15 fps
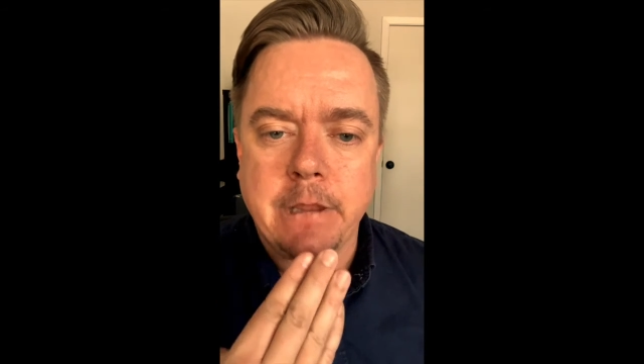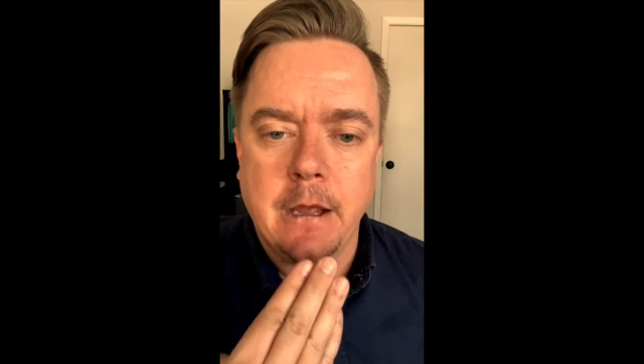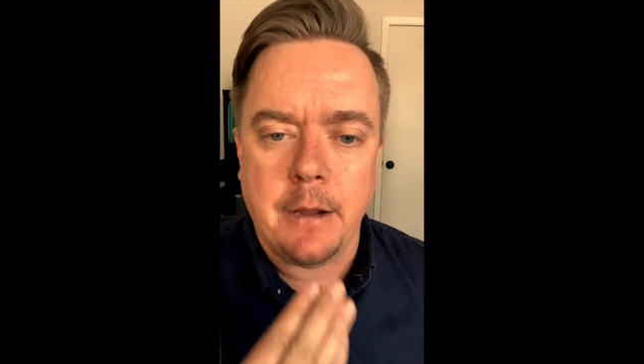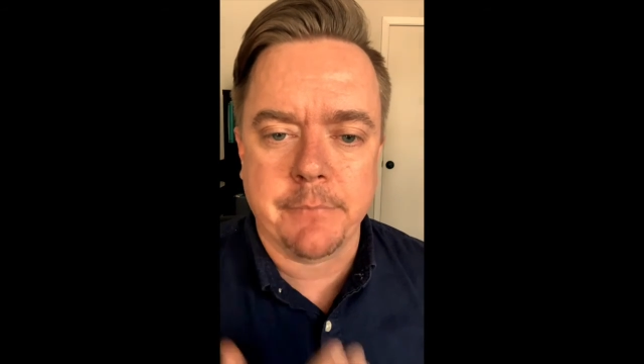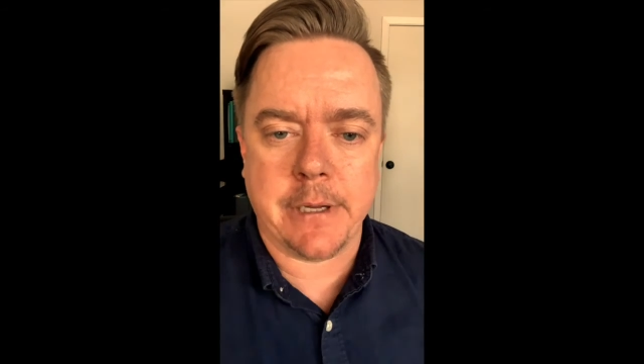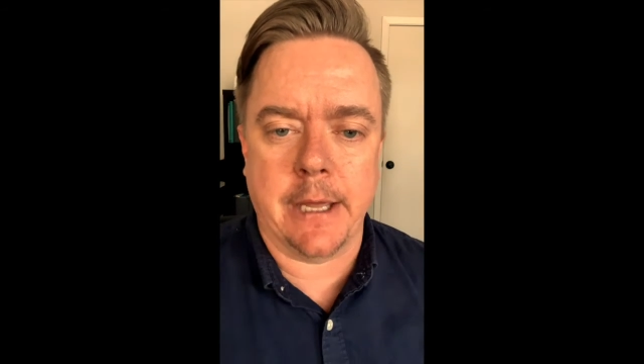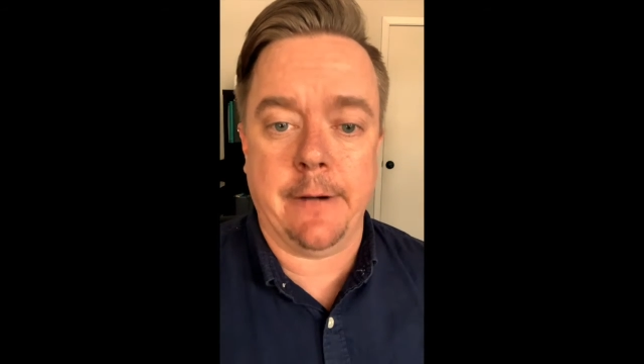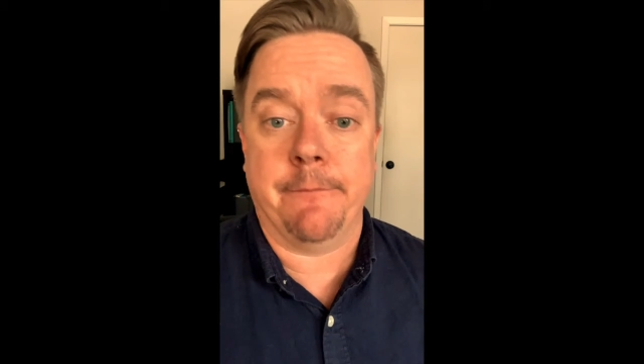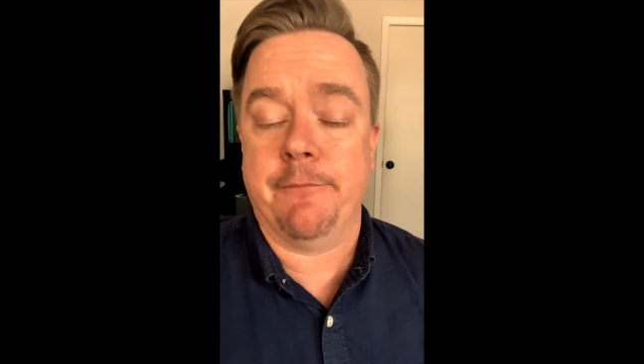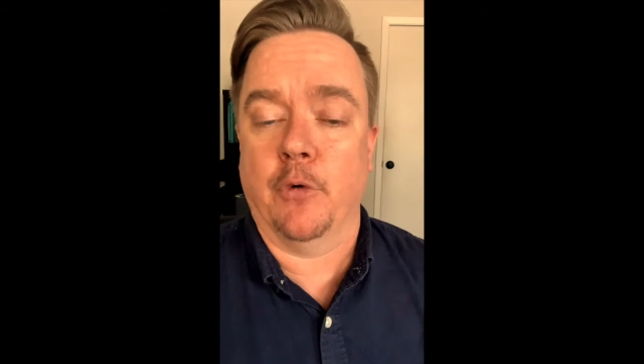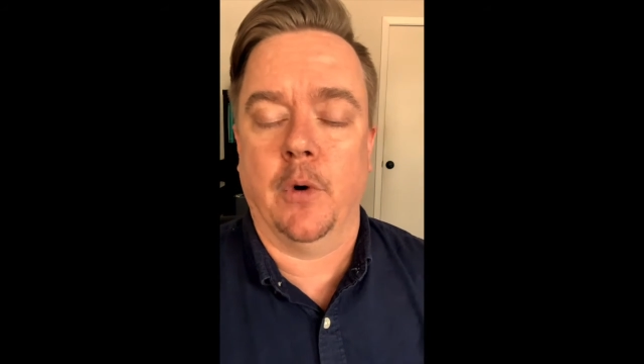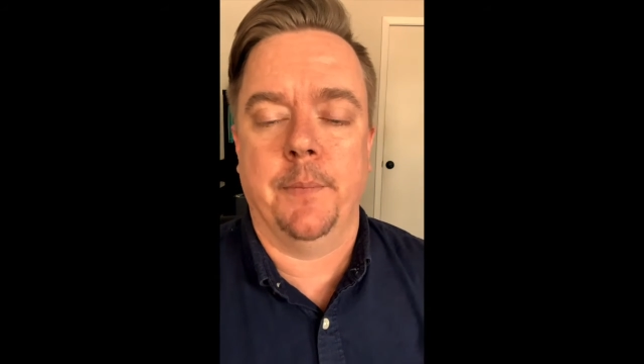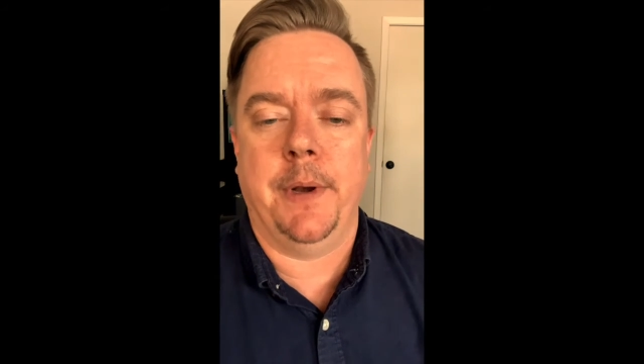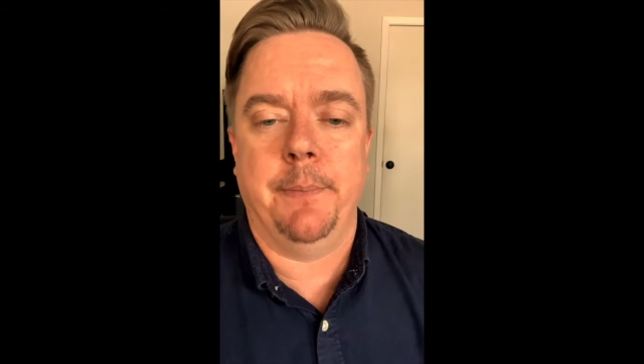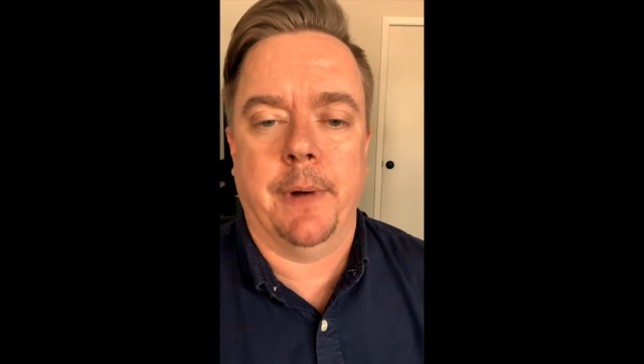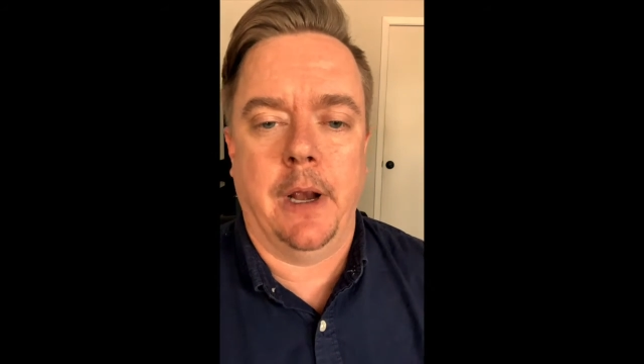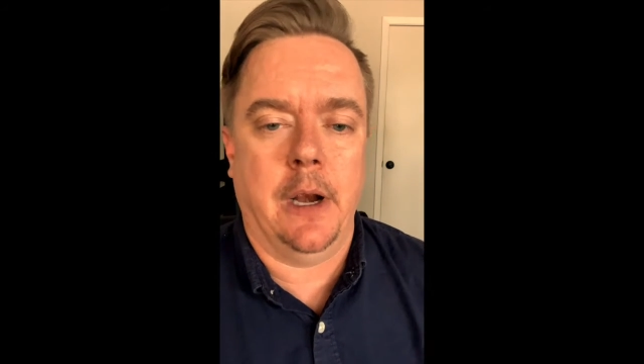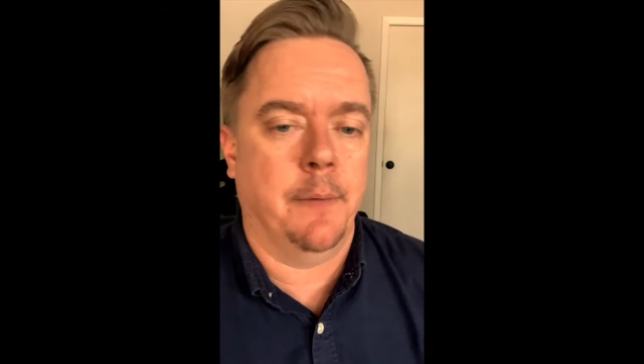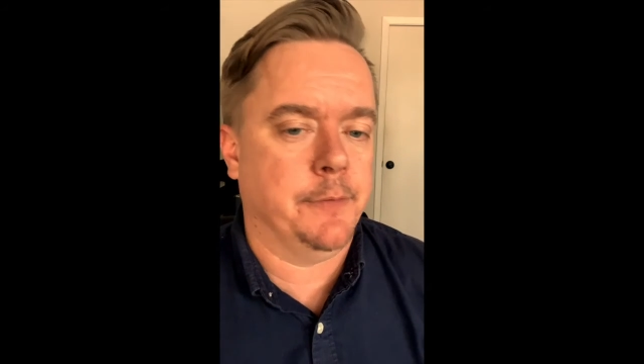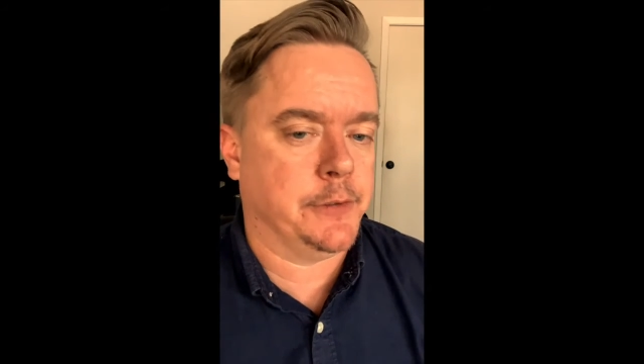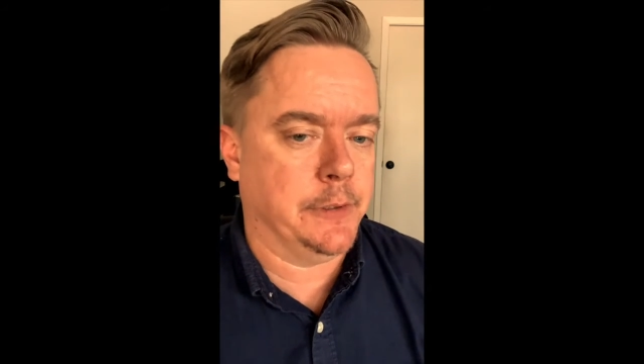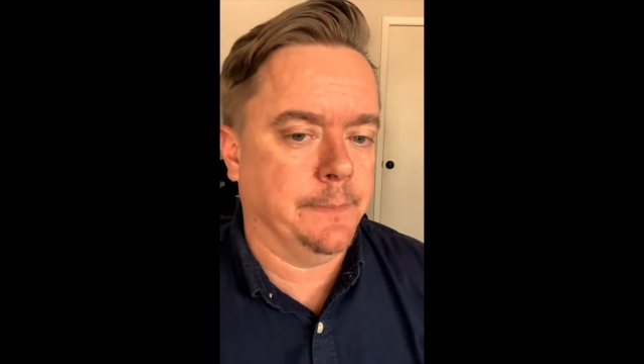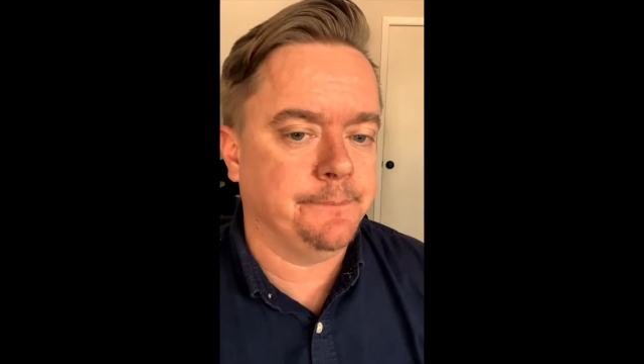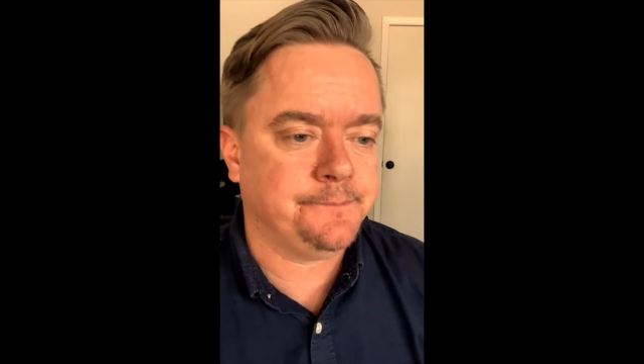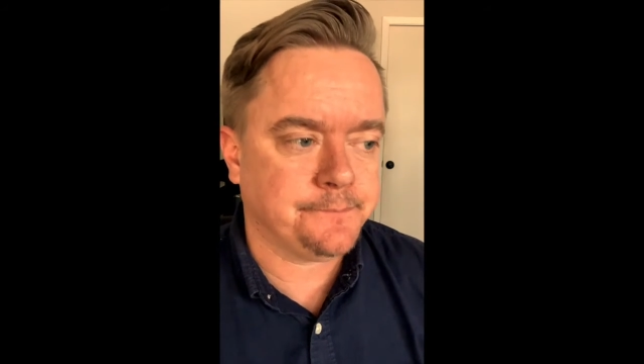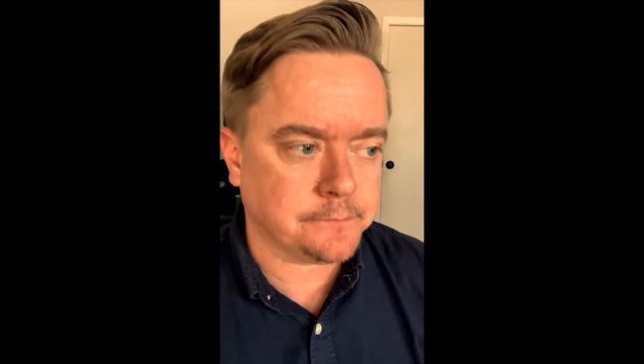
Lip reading: I'm kind of forming my embouchure.